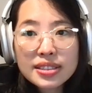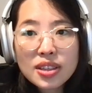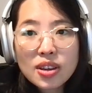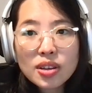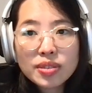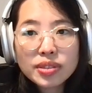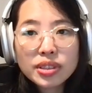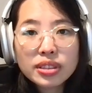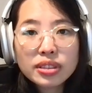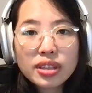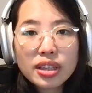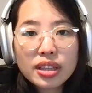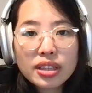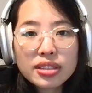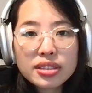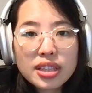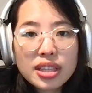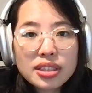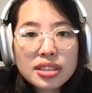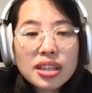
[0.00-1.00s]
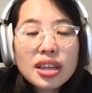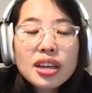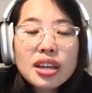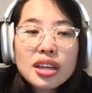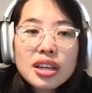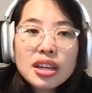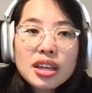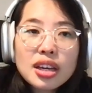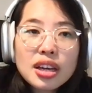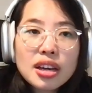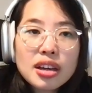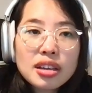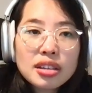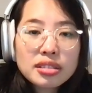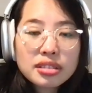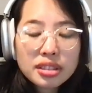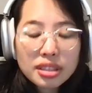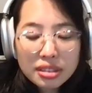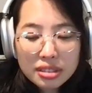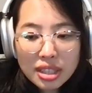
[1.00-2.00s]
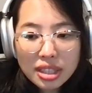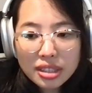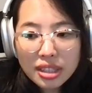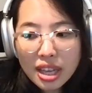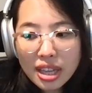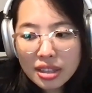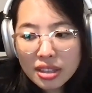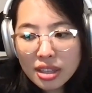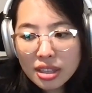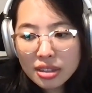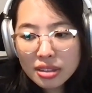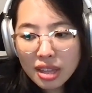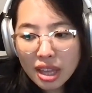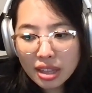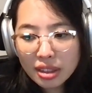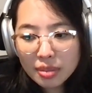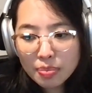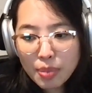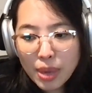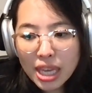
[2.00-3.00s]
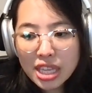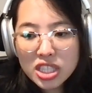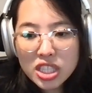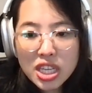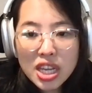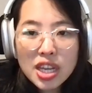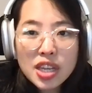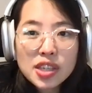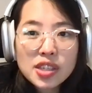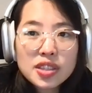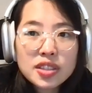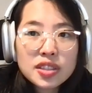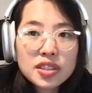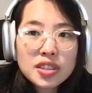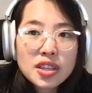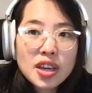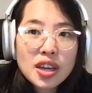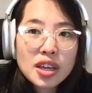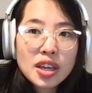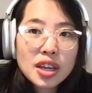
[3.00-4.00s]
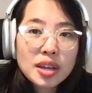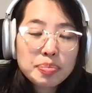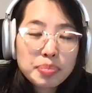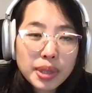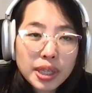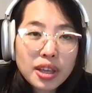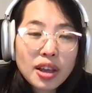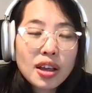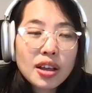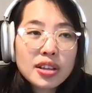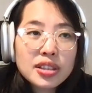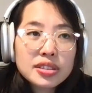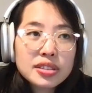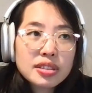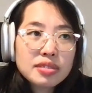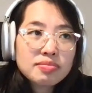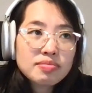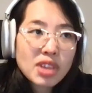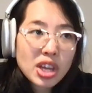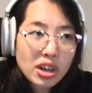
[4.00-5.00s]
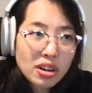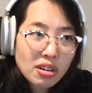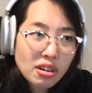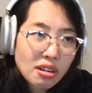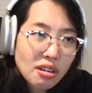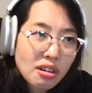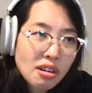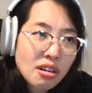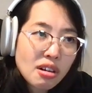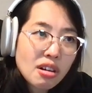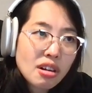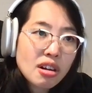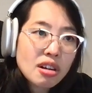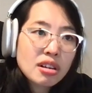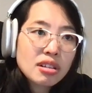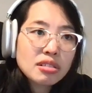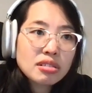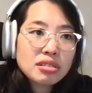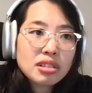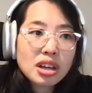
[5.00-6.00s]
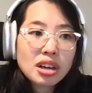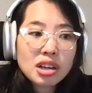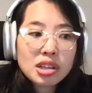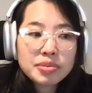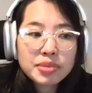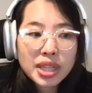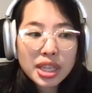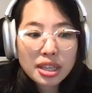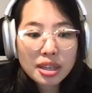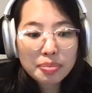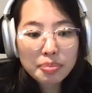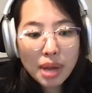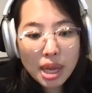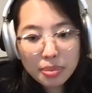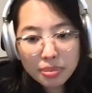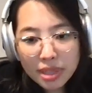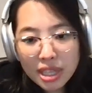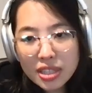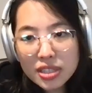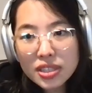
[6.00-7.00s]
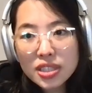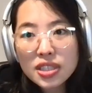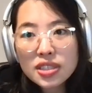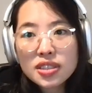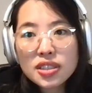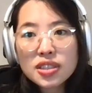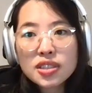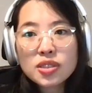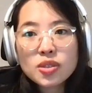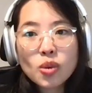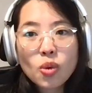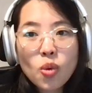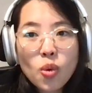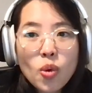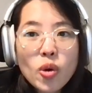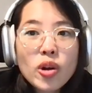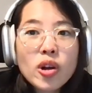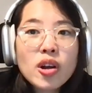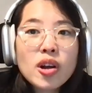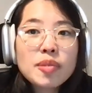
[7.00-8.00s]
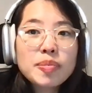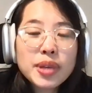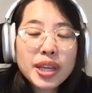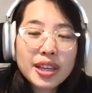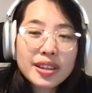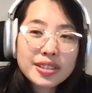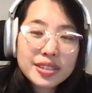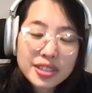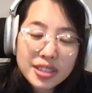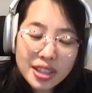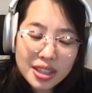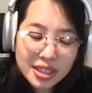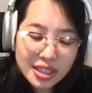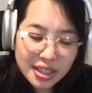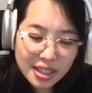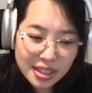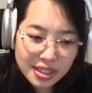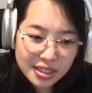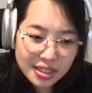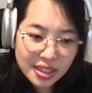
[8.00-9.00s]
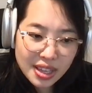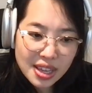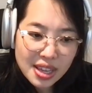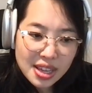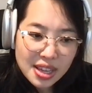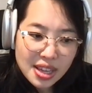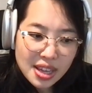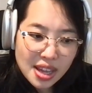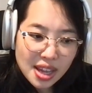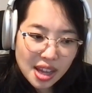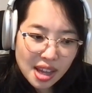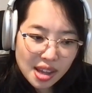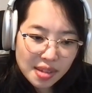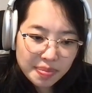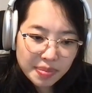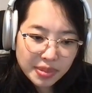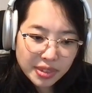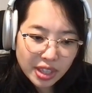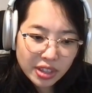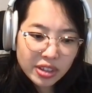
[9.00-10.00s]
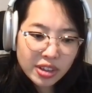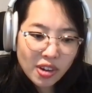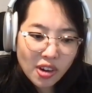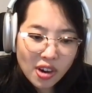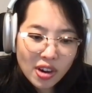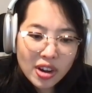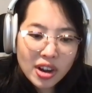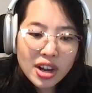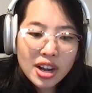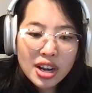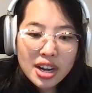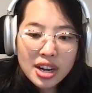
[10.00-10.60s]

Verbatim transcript: of the data set, things like that that may change because of there are a lot of data pipeline changes or because it is um, there are